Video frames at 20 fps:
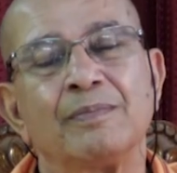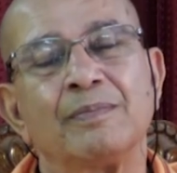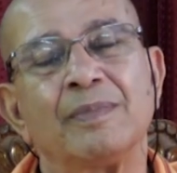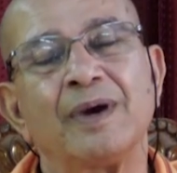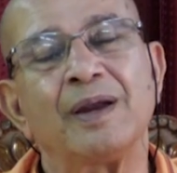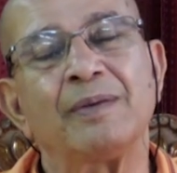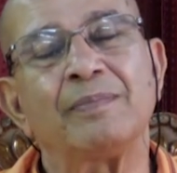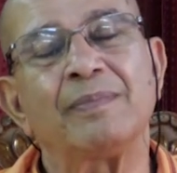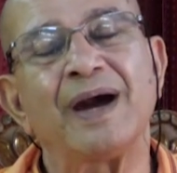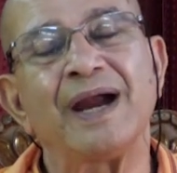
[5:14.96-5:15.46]

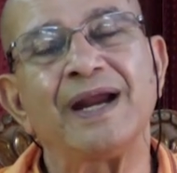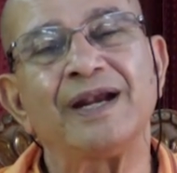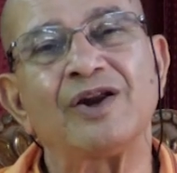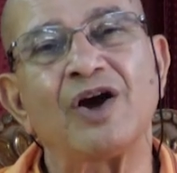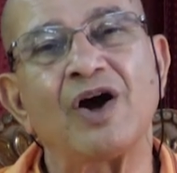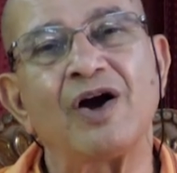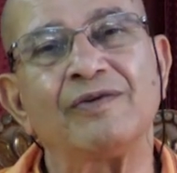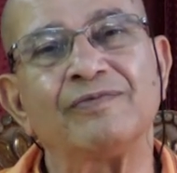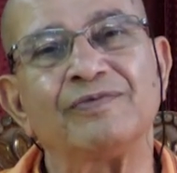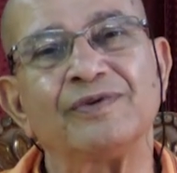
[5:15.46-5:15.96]
My mind
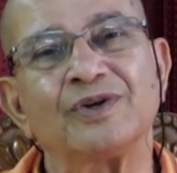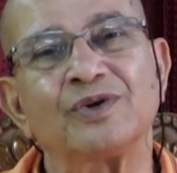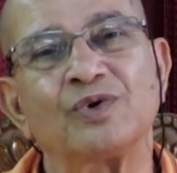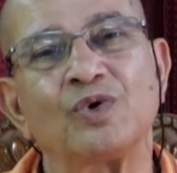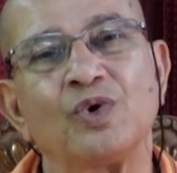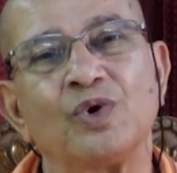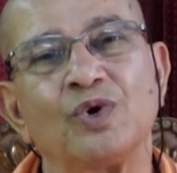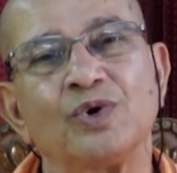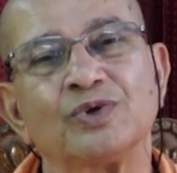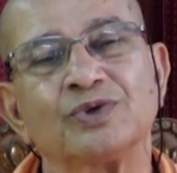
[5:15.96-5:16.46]
often
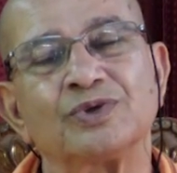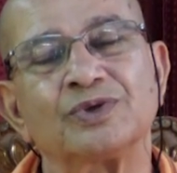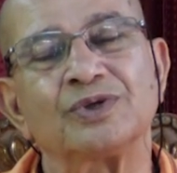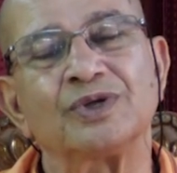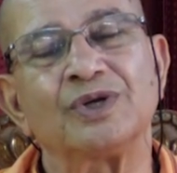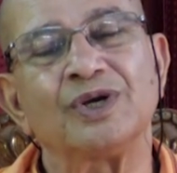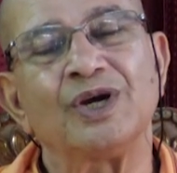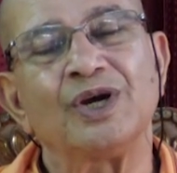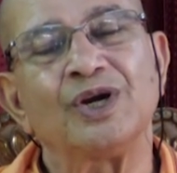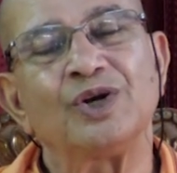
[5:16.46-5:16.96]
goes
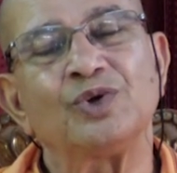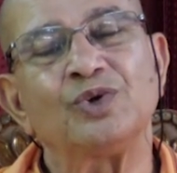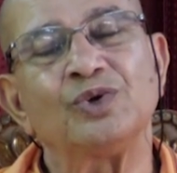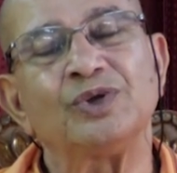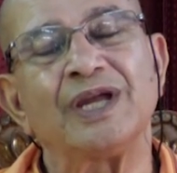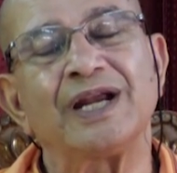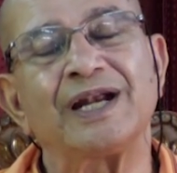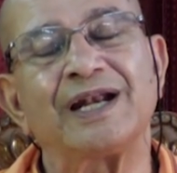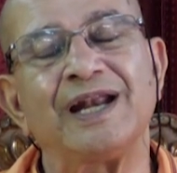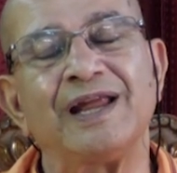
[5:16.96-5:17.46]
to
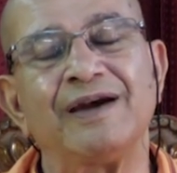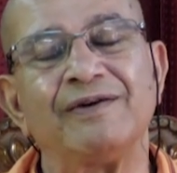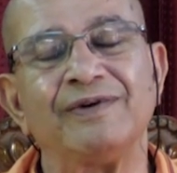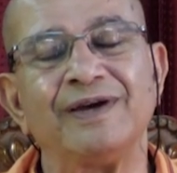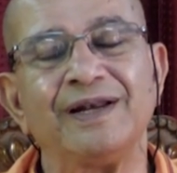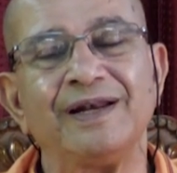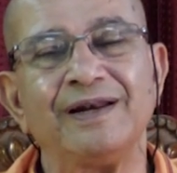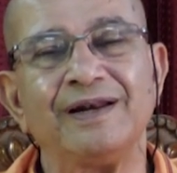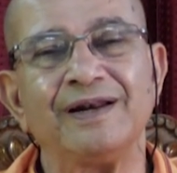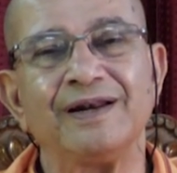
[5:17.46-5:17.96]
that
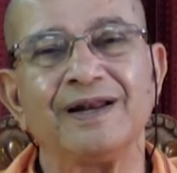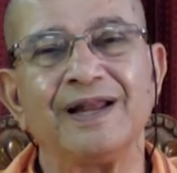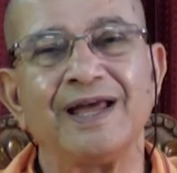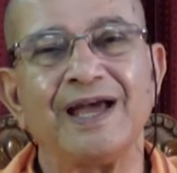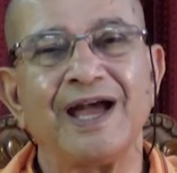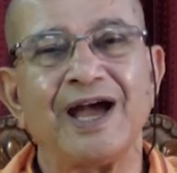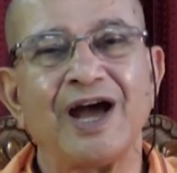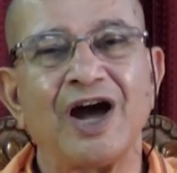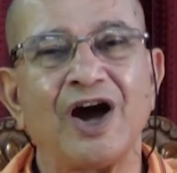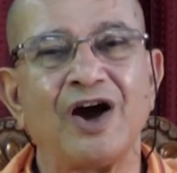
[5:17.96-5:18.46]
level
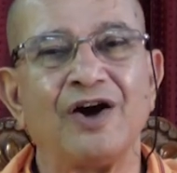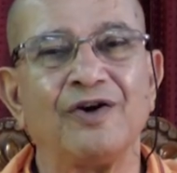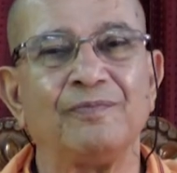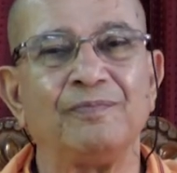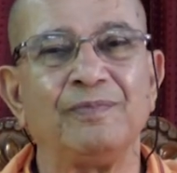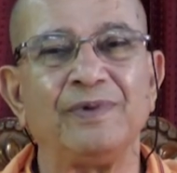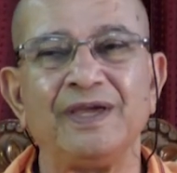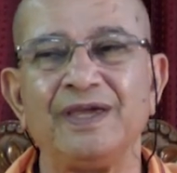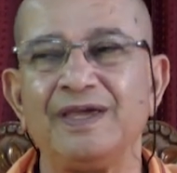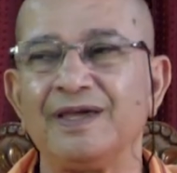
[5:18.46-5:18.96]
of
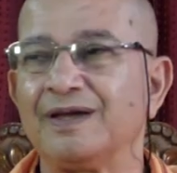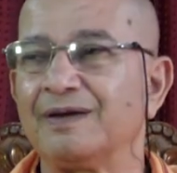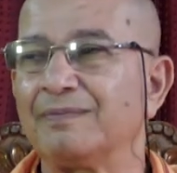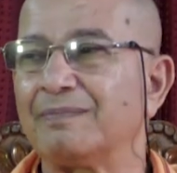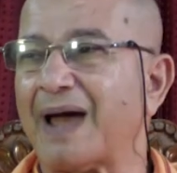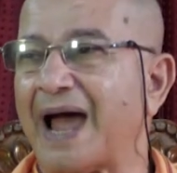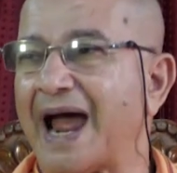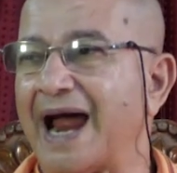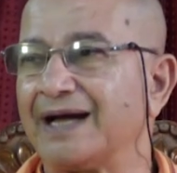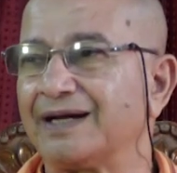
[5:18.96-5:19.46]
being
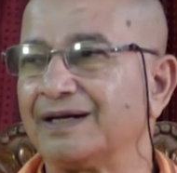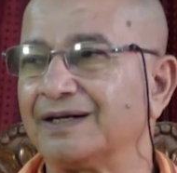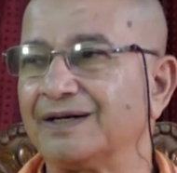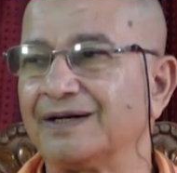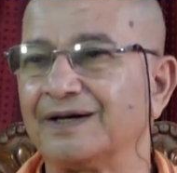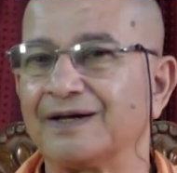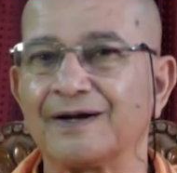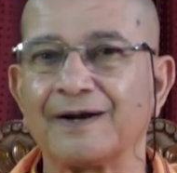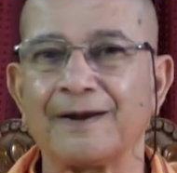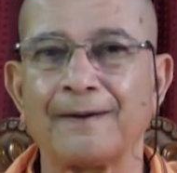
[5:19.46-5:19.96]

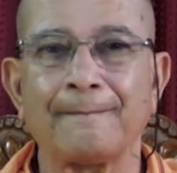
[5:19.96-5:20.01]
matter.